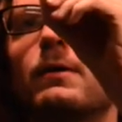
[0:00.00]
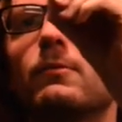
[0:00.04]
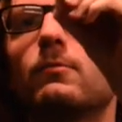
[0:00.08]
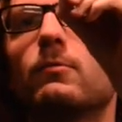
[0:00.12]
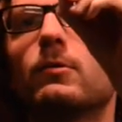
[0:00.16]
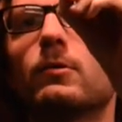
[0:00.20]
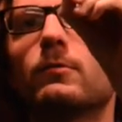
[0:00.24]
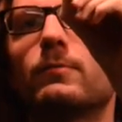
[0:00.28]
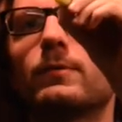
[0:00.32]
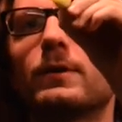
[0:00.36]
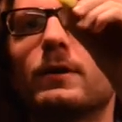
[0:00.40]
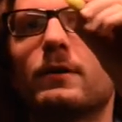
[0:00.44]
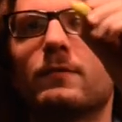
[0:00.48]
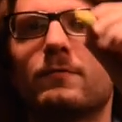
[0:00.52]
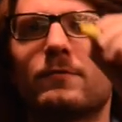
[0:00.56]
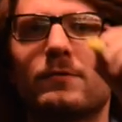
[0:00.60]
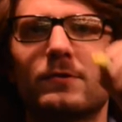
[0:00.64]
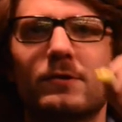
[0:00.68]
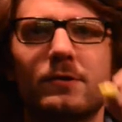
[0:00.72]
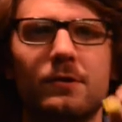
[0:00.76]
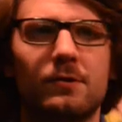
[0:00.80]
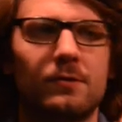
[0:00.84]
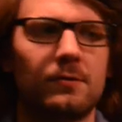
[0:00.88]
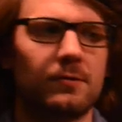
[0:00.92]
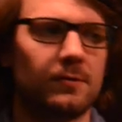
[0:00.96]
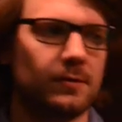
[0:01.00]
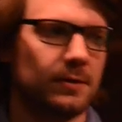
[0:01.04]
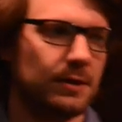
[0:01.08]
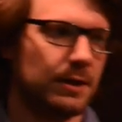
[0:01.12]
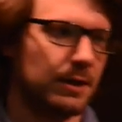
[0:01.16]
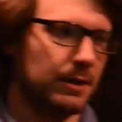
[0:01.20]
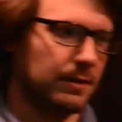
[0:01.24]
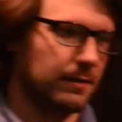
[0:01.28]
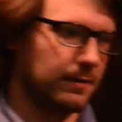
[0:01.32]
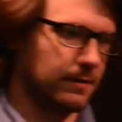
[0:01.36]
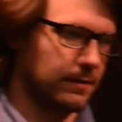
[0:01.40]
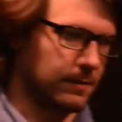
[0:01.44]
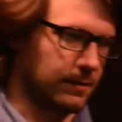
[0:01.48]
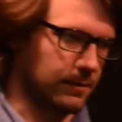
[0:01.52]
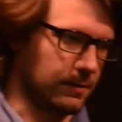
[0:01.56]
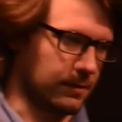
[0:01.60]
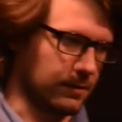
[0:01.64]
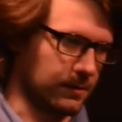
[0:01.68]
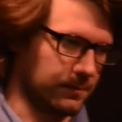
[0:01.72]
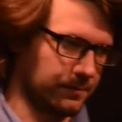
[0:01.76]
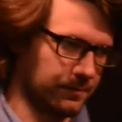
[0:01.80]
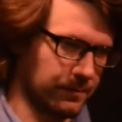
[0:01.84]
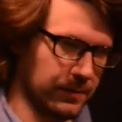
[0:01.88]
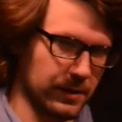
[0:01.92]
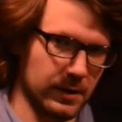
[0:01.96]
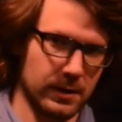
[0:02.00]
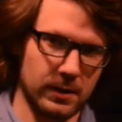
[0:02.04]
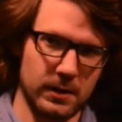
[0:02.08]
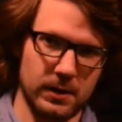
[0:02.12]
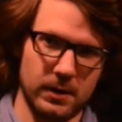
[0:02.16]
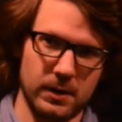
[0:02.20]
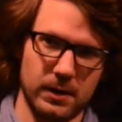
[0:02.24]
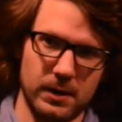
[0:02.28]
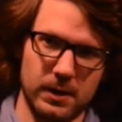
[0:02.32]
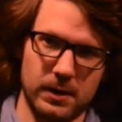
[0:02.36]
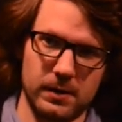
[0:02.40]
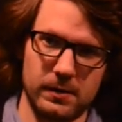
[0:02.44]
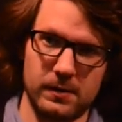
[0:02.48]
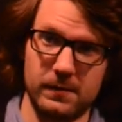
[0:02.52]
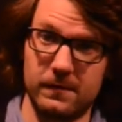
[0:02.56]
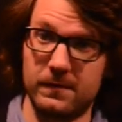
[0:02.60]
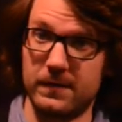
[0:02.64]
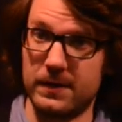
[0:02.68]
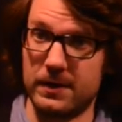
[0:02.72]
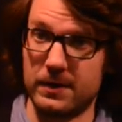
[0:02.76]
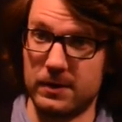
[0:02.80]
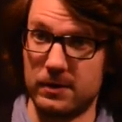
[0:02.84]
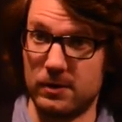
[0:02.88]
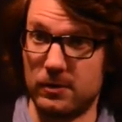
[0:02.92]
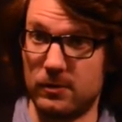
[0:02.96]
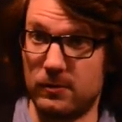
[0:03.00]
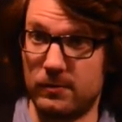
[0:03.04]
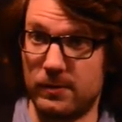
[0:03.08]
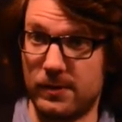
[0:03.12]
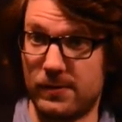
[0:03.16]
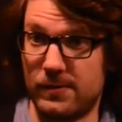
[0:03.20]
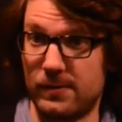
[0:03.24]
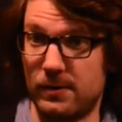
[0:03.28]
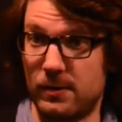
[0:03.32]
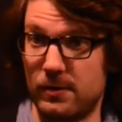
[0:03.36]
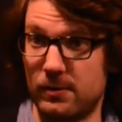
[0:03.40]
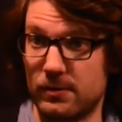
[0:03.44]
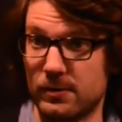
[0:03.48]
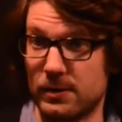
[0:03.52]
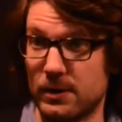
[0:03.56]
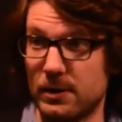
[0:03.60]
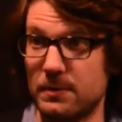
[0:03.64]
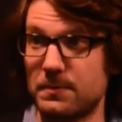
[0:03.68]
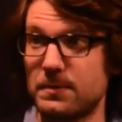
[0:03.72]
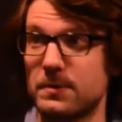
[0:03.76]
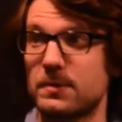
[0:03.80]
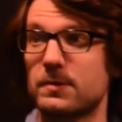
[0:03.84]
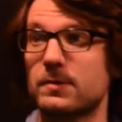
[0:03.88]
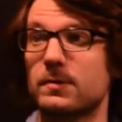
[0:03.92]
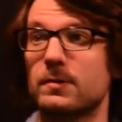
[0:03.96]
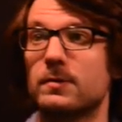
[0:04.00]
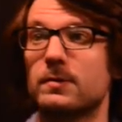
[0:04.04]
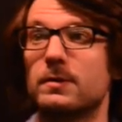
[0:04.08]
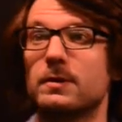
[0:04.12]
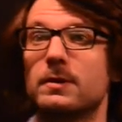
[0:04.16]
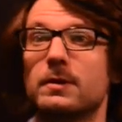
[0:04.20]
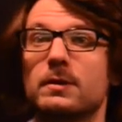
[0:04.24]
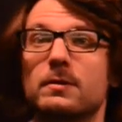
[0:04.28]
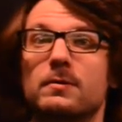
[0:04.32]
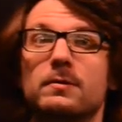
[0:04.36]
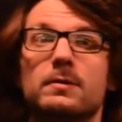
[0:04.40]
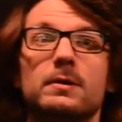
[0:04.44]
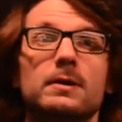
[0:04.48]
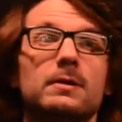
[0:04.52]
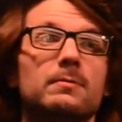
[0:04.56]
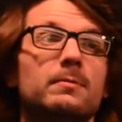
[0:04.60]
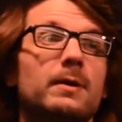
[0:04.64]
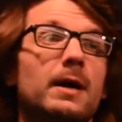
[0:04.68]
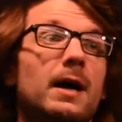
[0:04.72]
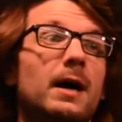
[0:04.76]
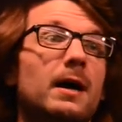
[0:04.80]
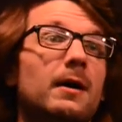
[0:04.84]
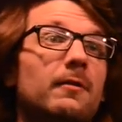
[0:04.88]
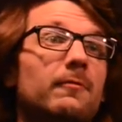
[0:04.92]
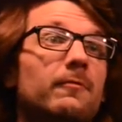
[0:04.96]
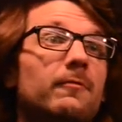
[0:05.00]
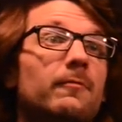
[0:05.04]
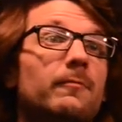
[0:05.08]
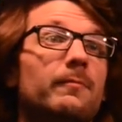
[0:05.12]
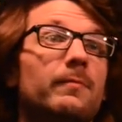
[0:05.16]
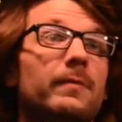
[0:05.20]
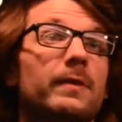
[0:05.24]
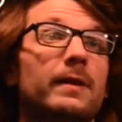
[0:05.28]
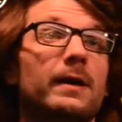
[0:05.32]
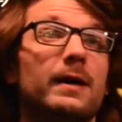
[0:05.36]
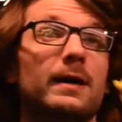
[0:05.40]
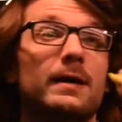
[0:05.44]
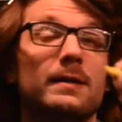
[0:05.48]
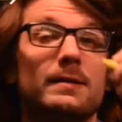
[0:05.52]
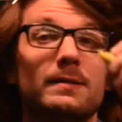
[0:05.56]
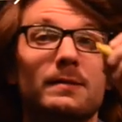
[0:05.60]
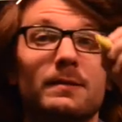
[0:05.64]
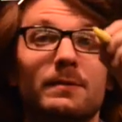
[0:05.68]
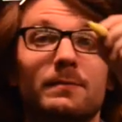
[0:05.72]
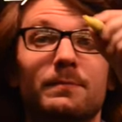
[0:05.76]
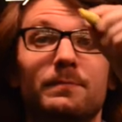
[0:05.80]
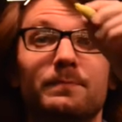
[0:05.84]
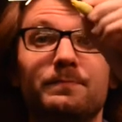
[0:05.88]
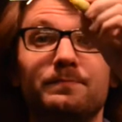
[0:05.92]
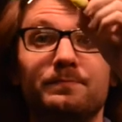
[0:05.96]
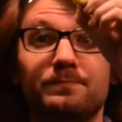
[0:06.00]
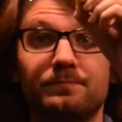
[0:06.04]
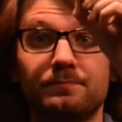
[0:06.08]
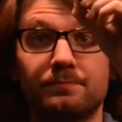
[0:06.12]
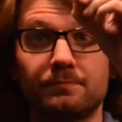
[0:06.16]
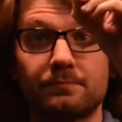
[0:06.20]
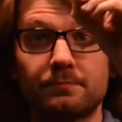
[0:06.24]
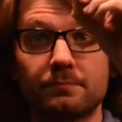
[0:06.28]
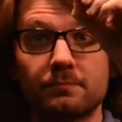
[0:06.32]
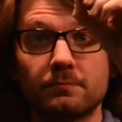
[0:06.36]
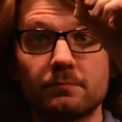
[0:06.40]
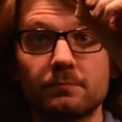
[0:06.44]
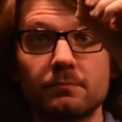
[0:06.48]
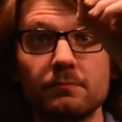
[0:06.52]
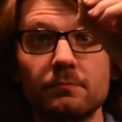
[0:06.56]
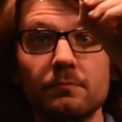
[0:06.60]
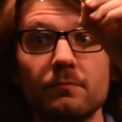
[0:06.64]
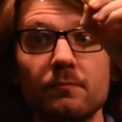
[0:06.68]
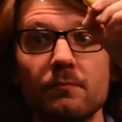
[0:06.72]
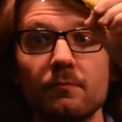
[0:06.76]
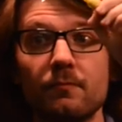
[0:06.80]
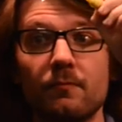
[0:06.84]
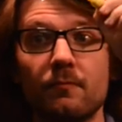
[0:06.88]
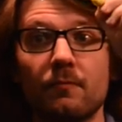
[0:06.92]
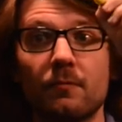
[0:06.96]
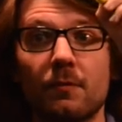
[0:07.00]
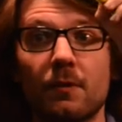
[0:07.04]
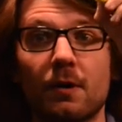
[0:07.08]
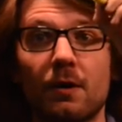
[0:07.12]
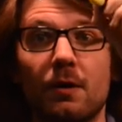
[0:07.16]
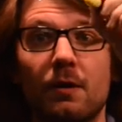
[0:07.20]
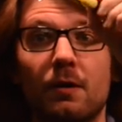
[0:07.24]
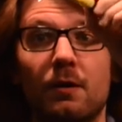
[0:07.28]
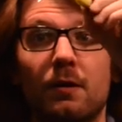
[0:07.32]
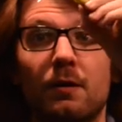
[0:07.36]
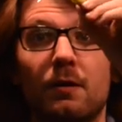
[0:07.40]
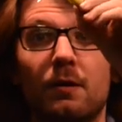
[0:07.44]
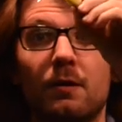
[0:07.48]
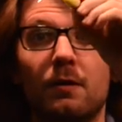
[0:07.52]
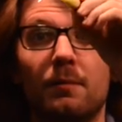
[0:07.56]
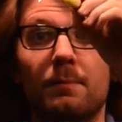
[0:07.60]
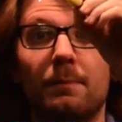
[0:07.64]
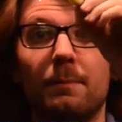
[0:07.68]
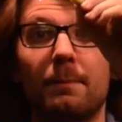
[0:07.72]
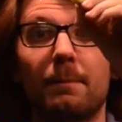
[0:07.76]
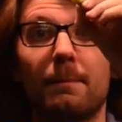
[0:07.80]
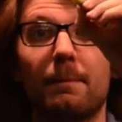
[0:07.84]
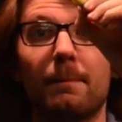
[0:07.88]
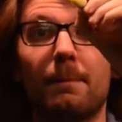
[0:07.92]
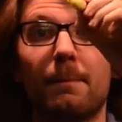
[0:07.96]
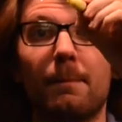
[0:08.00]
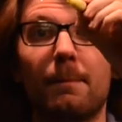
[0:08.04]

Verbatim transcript: what we have shown in the in the video with the local Lipschitz continuity, we have that um,